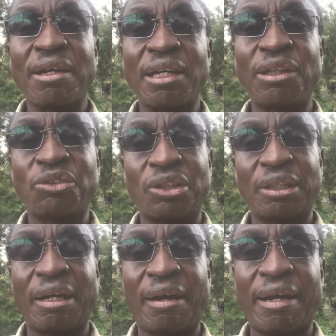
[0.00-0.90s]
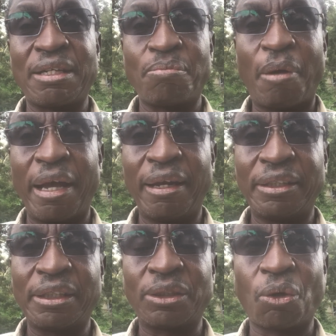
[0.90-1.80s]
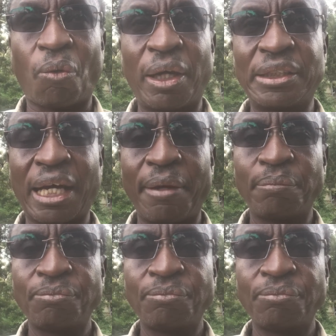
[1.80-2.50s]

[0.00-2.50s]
gives the right mileage. So one time,